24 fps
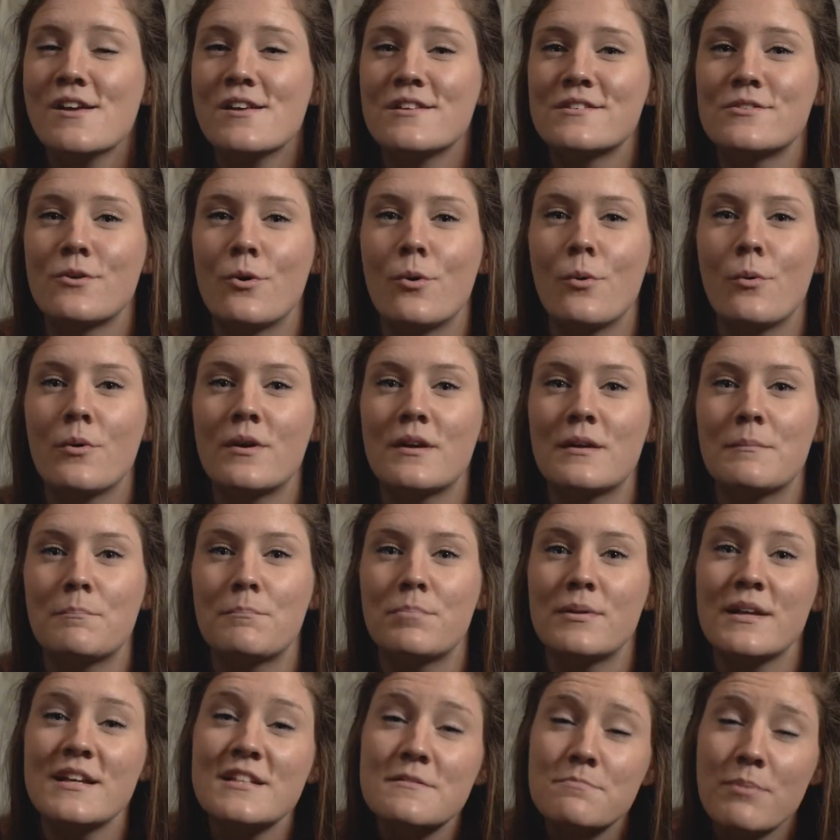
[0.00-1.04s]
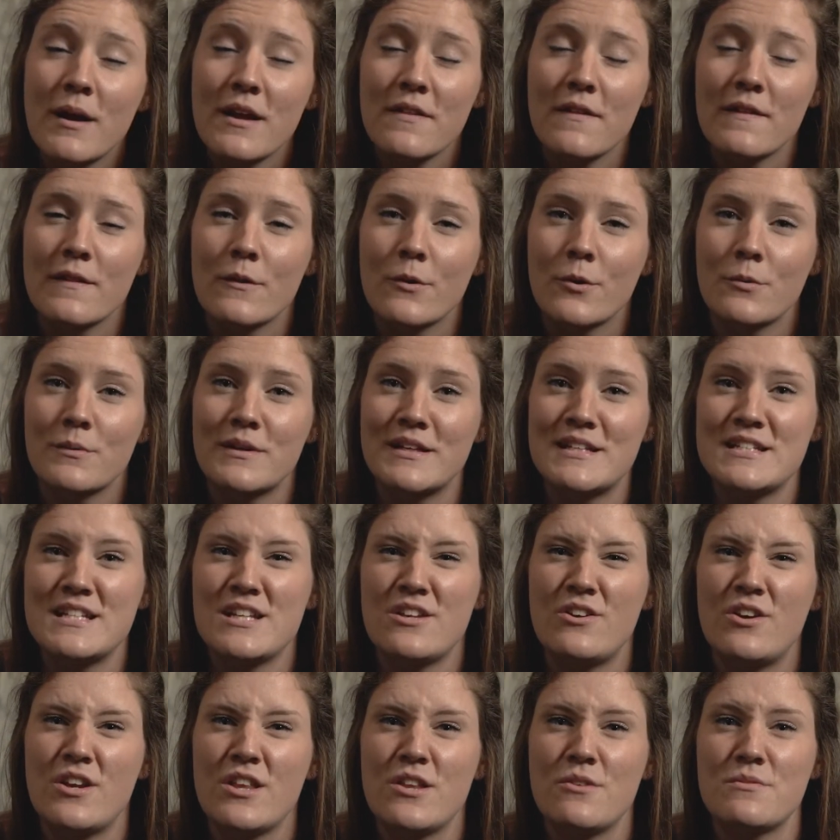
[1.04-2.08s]
So please pray that the Lord
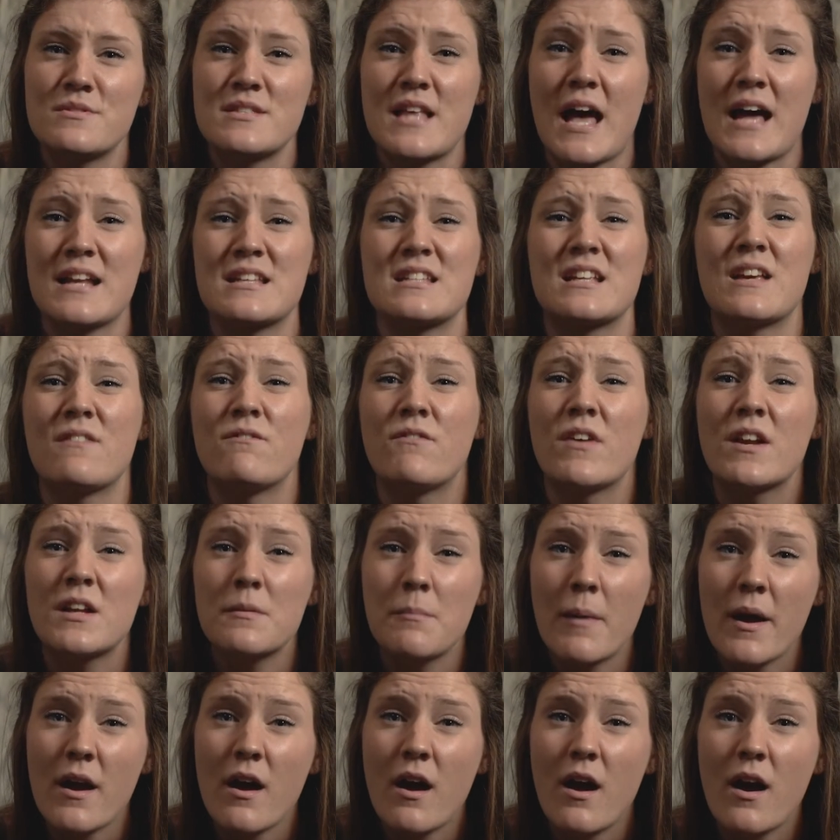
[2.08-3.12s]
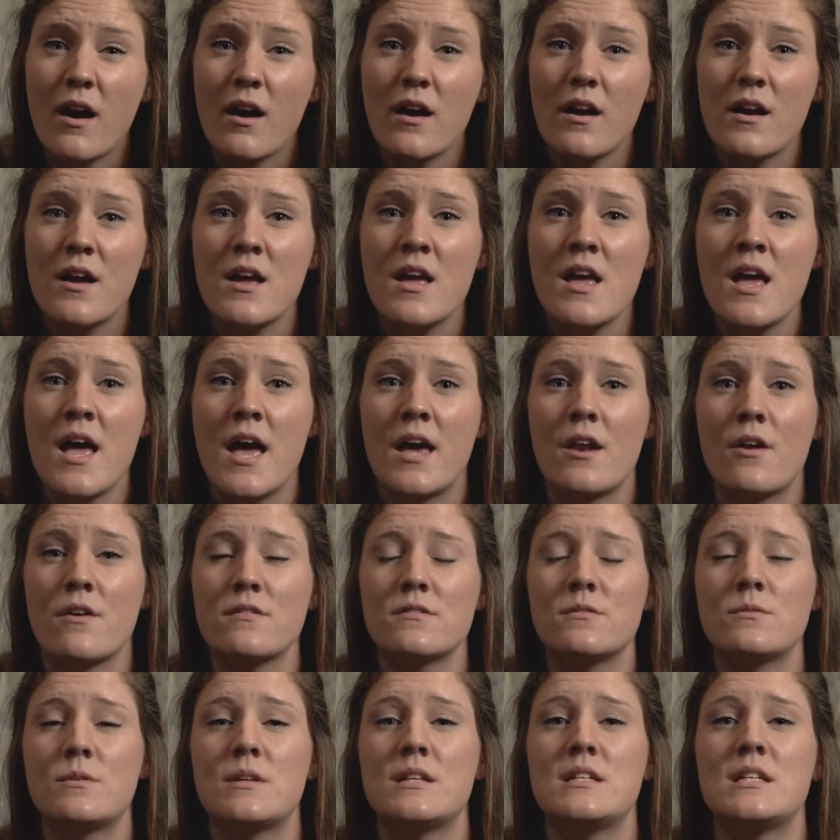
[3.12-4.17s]
continue to use that to convict my heart and
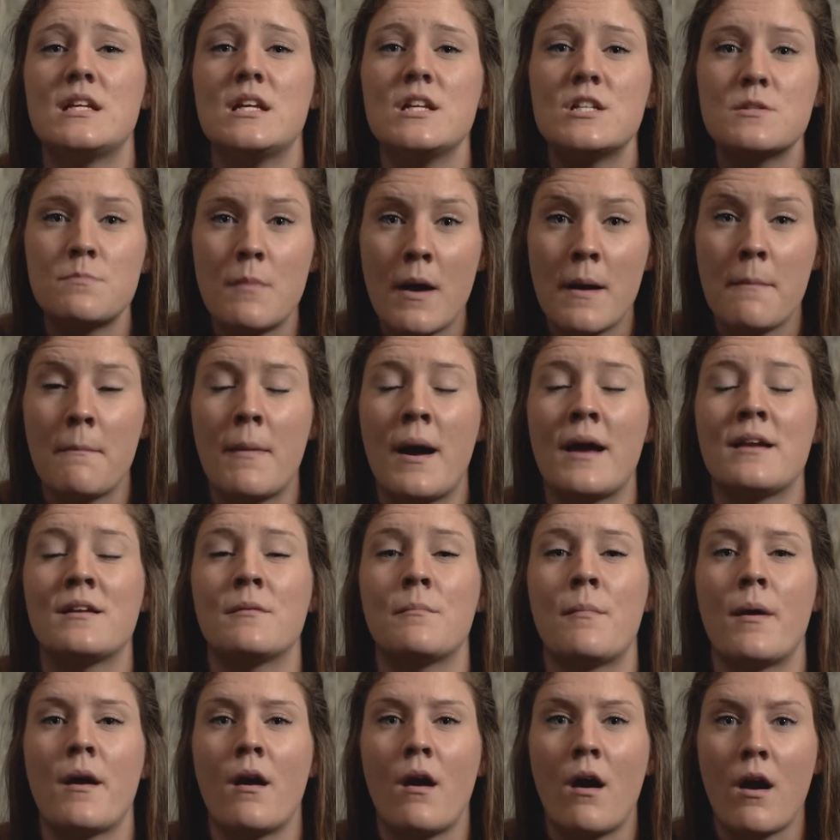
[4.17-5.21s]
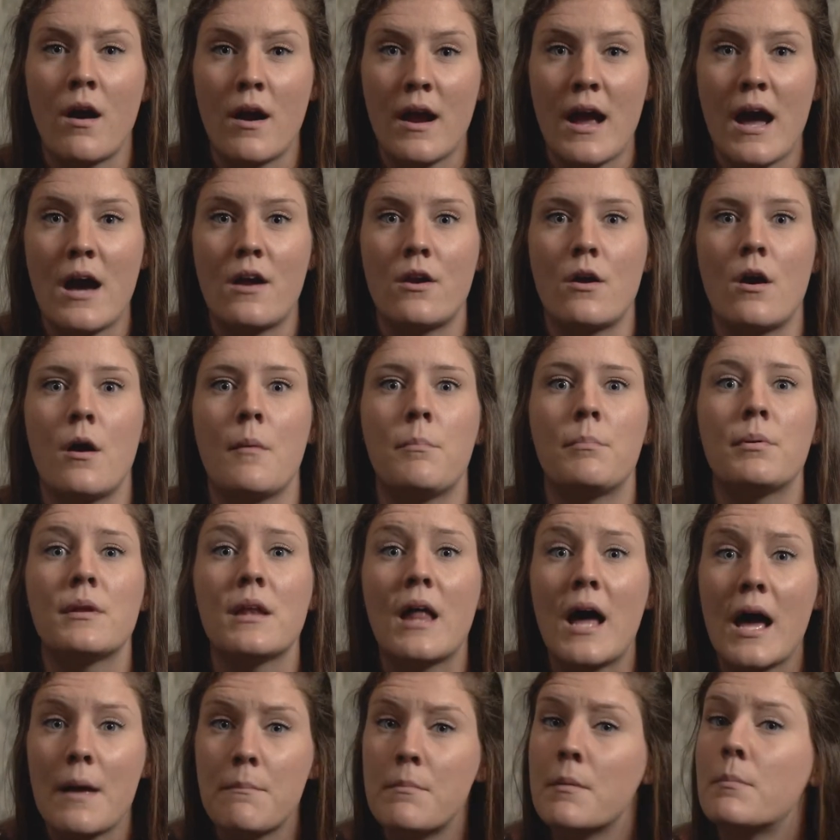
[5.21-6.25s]
also to teach my mind and my heart how to
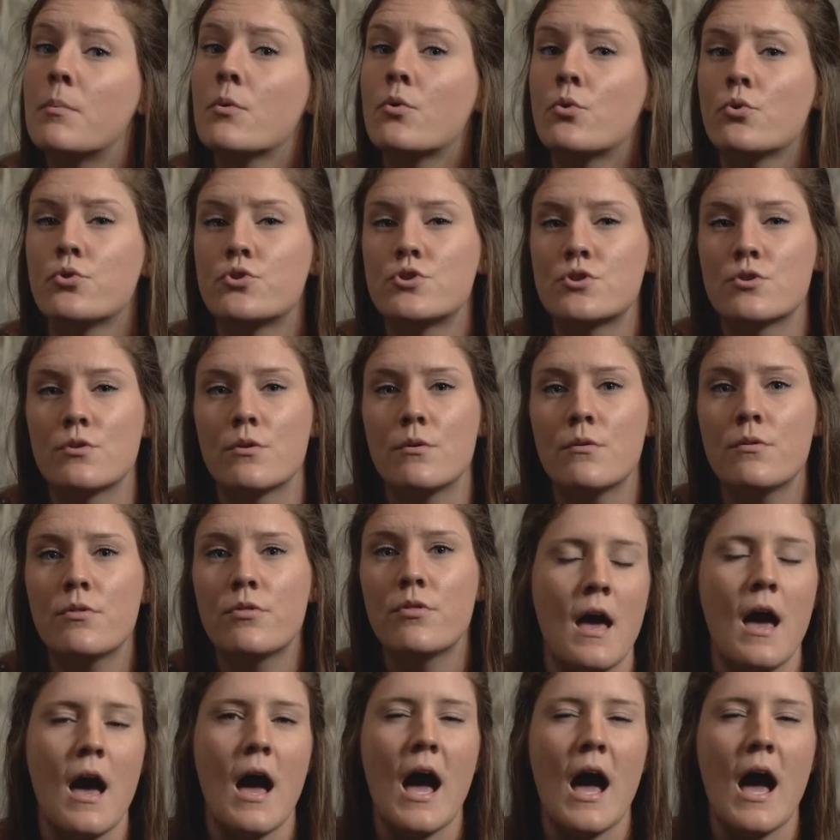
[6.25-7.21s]
apply biblical truth.